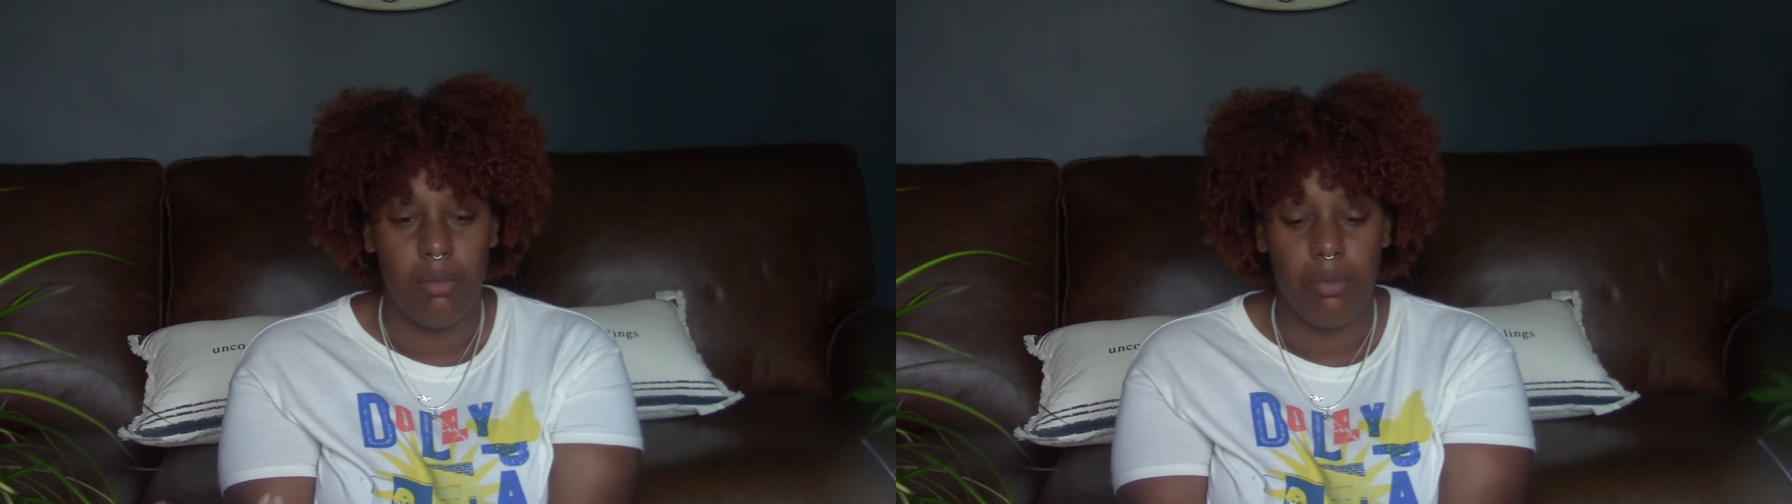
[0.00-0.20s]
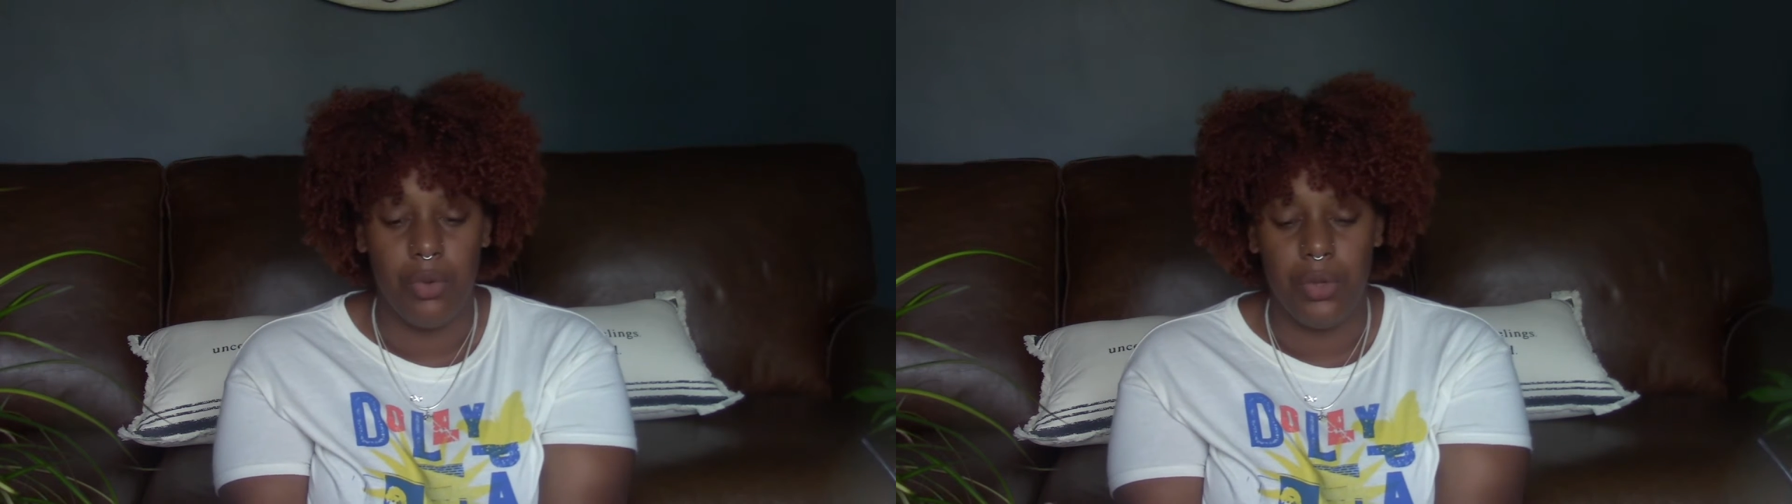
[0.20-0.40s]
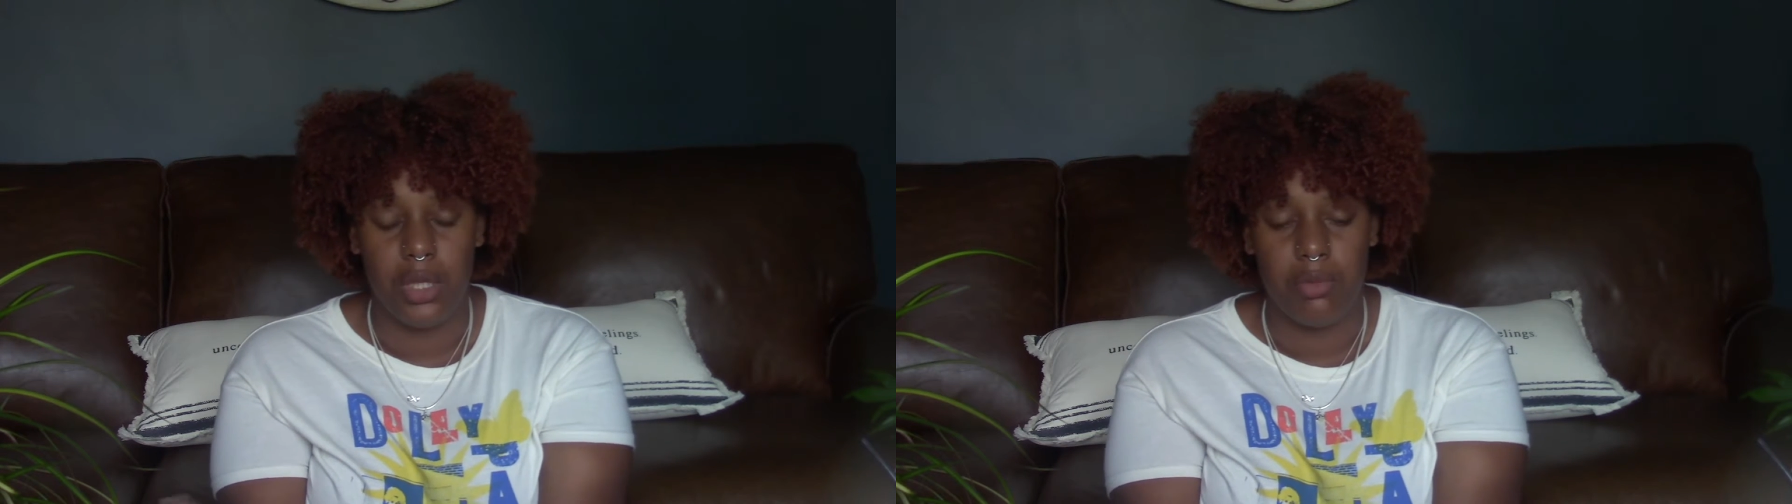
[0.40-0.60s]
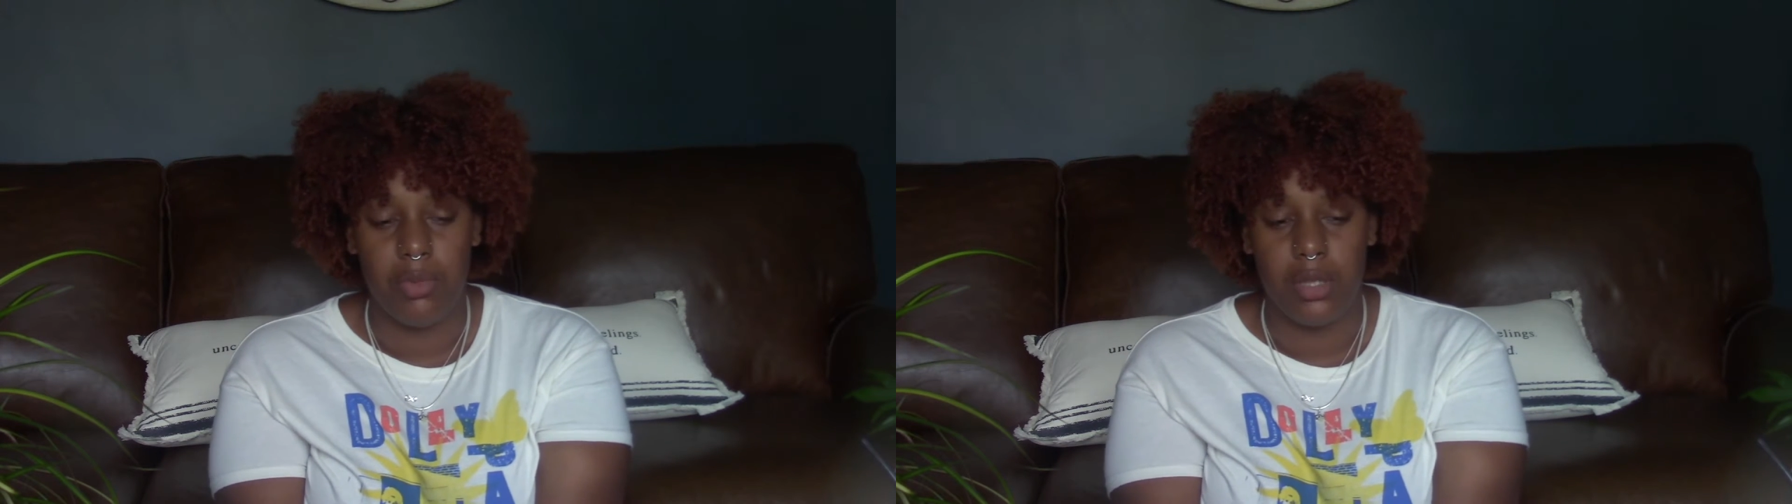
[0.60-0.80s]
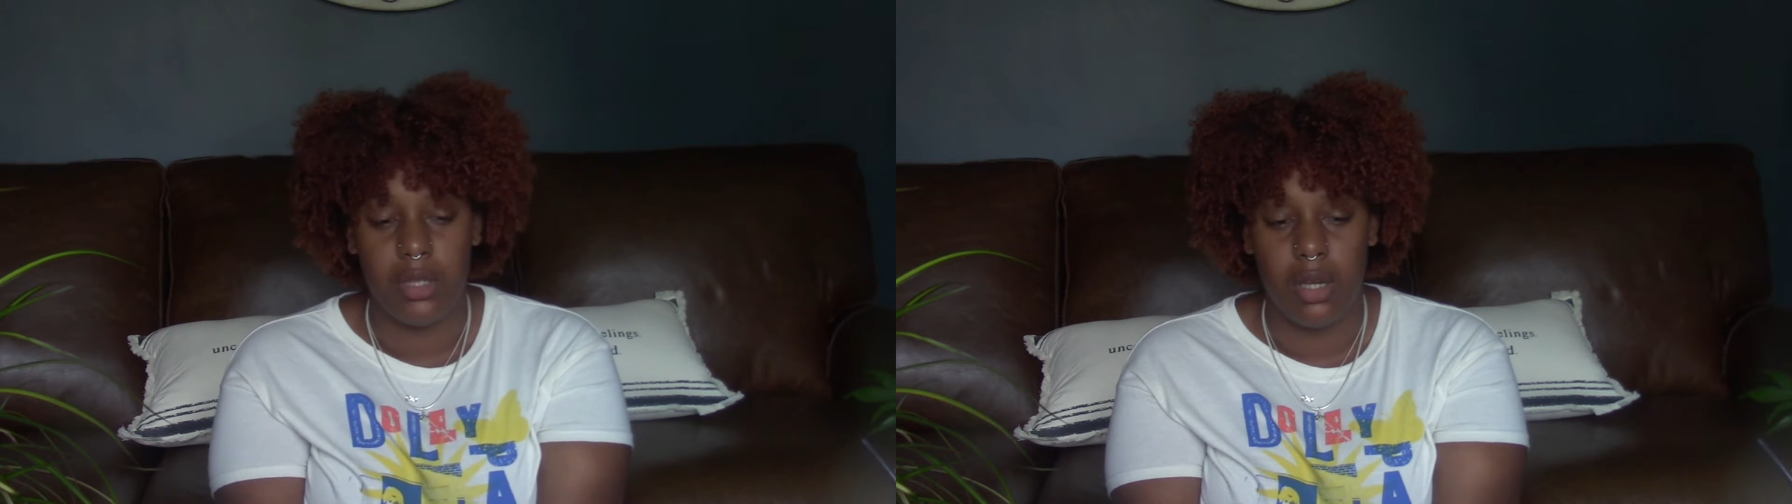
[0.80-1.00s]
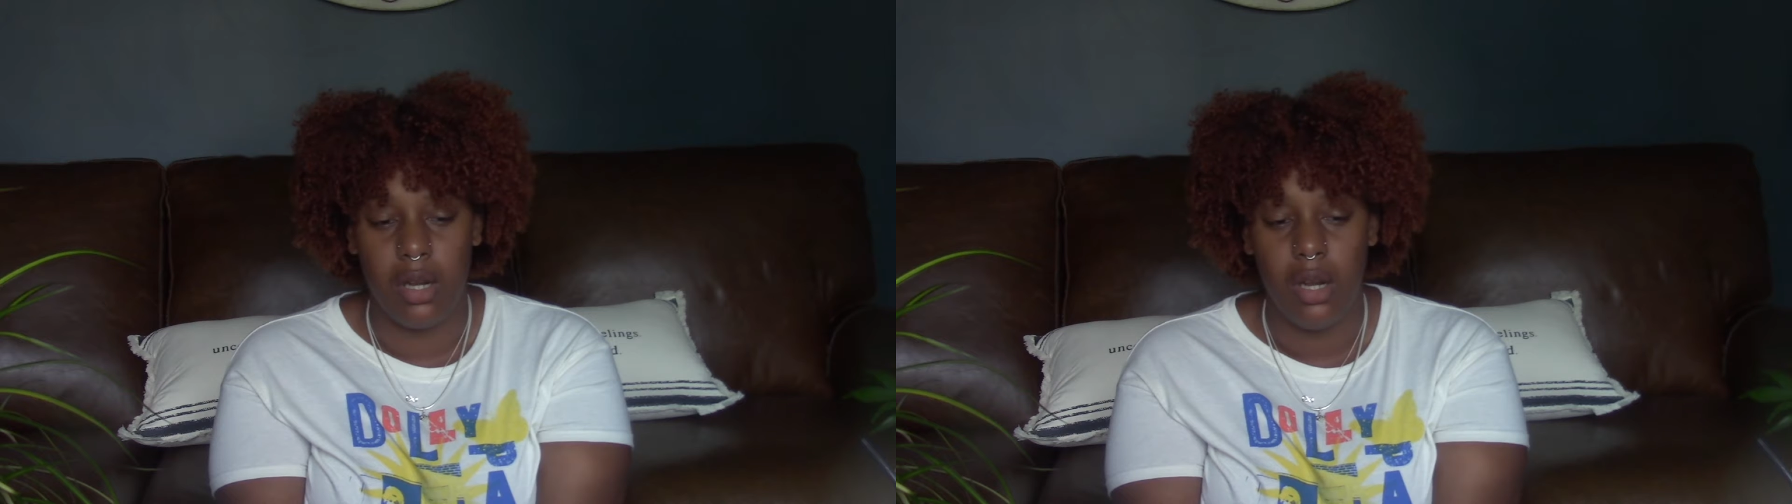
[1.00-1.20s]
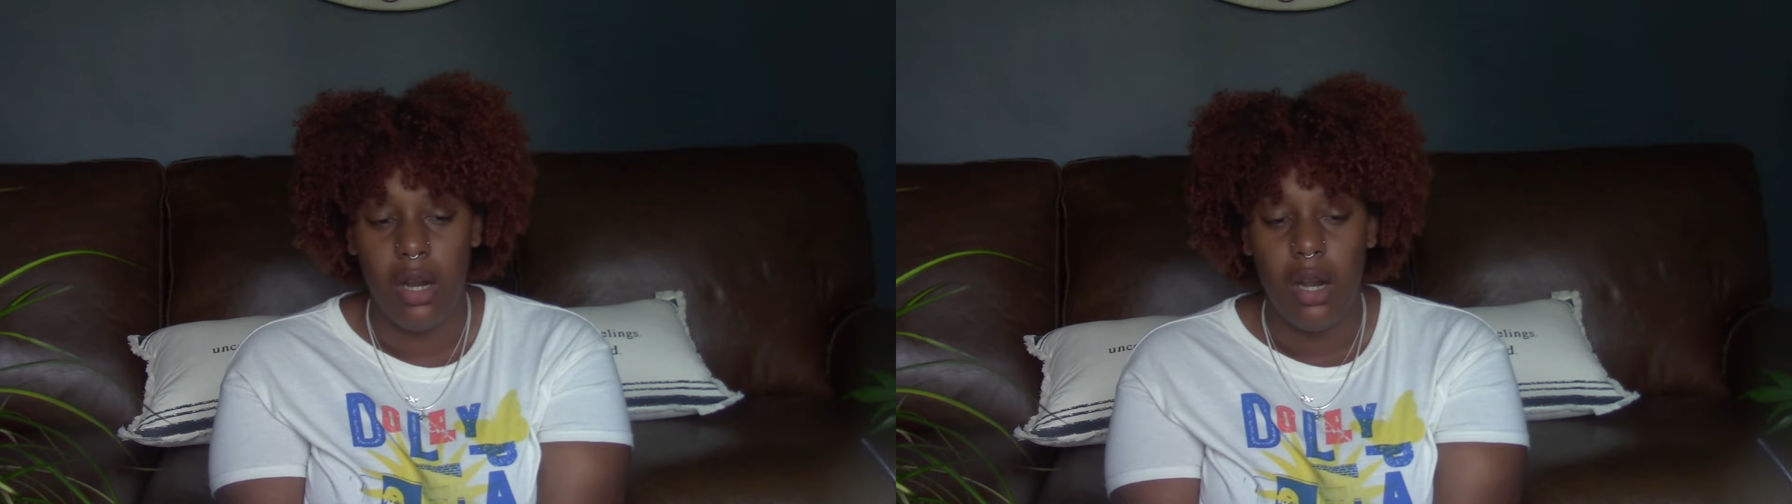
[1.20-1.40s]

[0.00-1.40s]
Marina's books are.